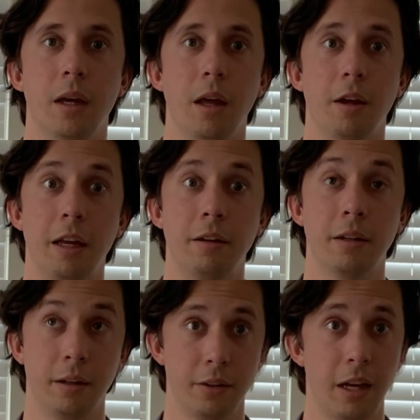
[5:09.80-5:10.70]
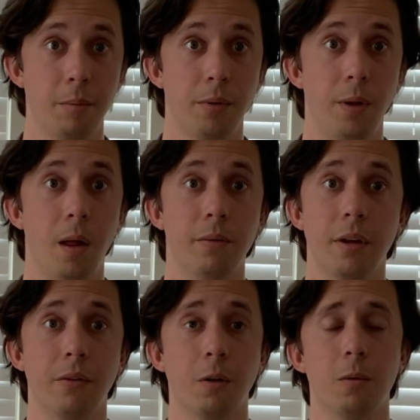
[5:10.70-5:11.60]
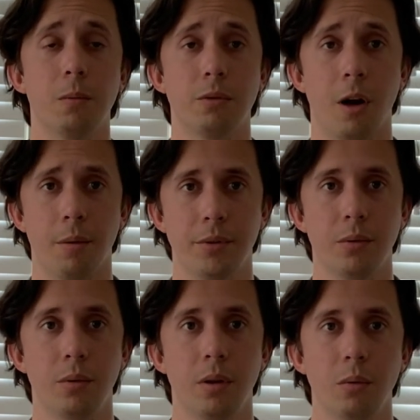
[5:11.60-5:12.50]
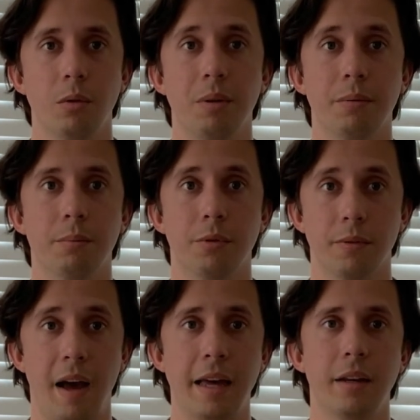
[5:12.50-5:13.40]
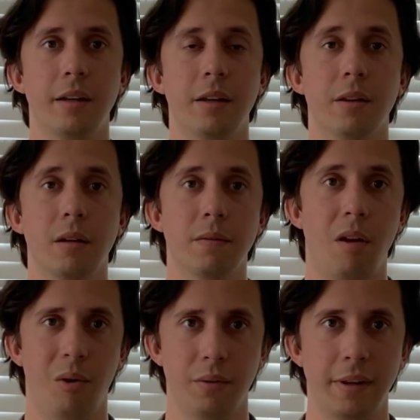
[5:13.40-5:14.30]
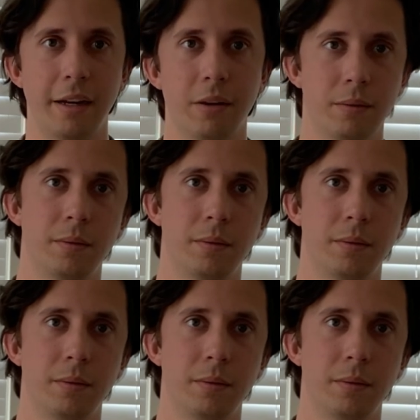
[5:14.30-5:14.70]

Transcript: An example of a verbal prompt will be provided in the following video.